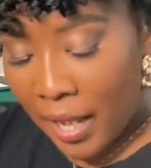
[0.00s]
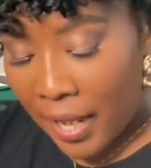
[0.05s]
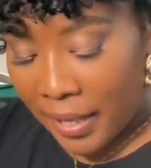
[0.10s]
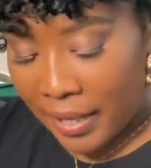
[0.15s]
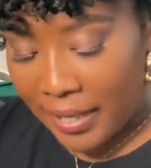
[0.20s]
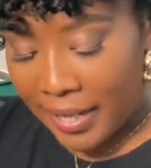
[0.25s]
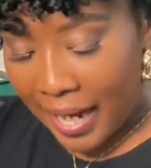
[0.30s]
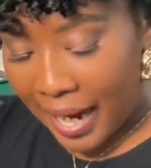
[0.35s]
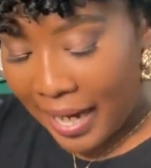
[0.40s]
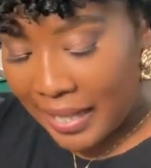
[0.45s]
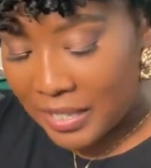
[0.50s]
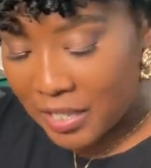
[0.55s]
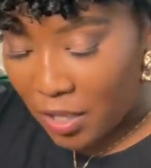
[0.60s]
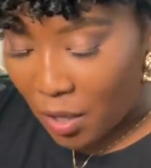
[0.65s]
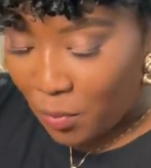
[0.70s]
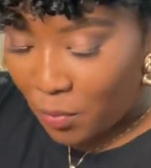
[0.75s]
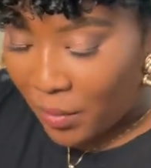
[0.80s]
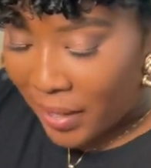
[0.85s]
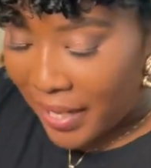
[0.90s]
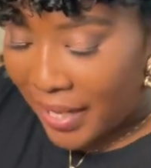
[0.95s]
Next
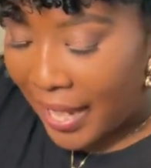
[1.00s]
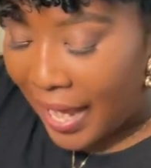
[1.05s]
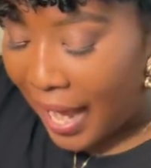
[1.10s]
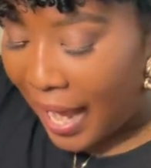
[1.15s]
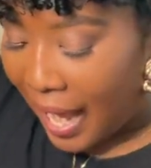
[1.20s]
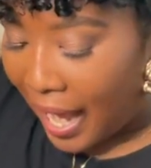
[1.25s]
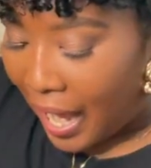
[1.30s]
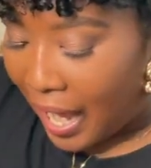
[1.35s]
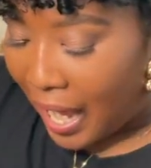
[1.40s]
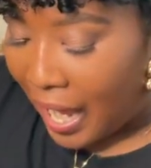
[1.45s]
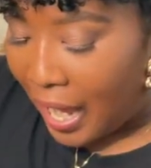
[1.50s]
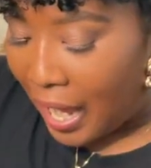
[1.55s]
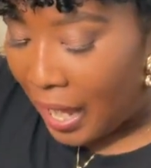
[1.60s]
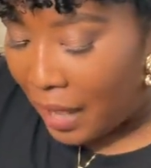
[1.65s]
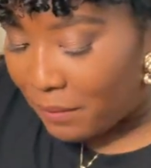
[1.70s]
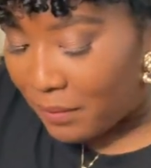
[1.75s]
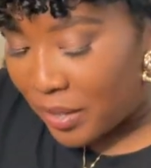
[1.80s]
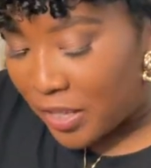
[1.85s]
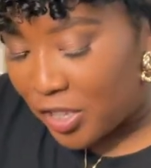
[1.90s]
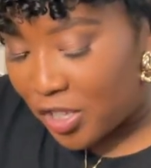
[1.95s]
we
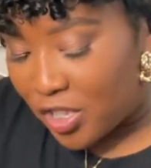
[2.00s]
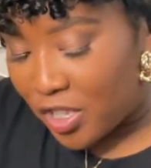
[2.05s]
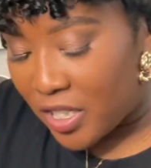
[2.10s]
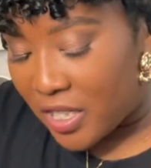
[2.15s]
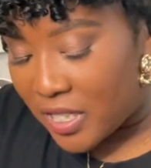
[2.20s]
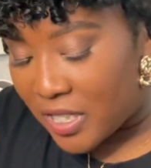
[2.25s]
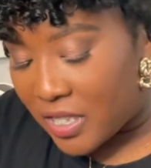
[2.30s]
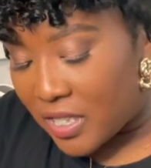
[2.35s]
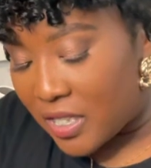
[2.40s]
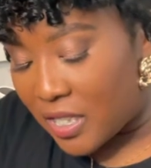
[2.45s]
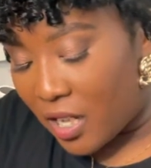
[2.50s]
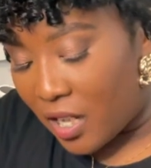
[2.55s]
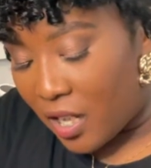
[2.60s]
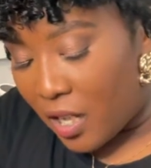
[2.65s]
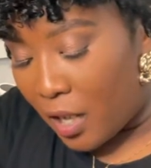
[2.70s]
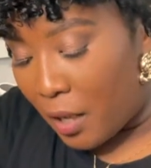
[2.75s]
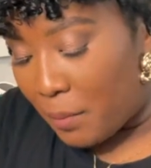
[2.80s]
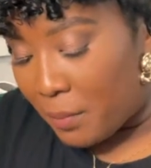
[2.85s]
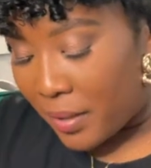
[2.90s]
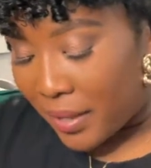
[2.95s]
have just
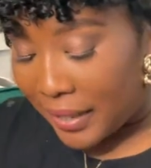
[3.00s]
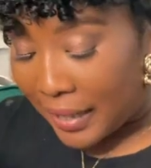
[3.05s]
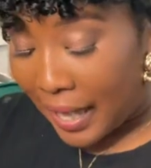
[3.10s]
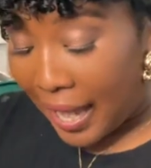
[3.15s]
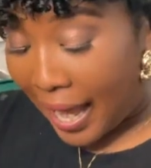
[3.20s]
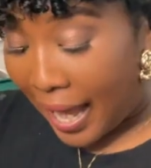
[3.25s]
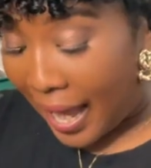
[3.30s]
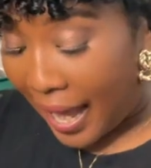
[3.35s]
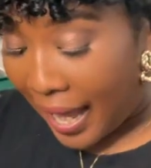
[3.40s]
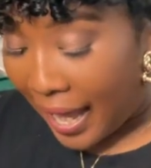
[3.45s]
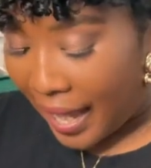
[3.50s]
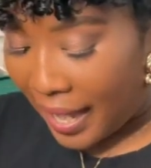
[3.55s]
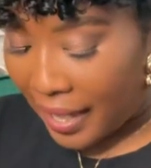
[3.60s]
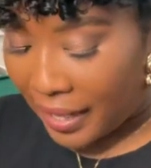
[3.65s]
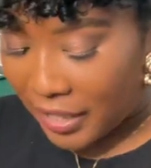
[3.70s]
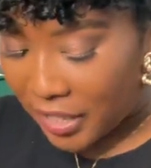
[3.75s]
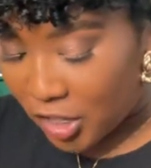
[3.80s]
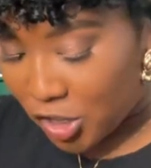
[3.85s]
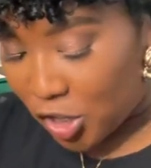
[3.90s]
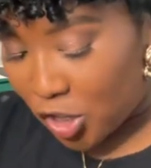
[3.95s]
some
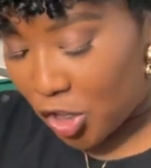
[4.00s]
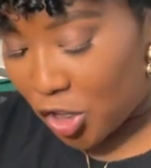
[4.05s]
cash.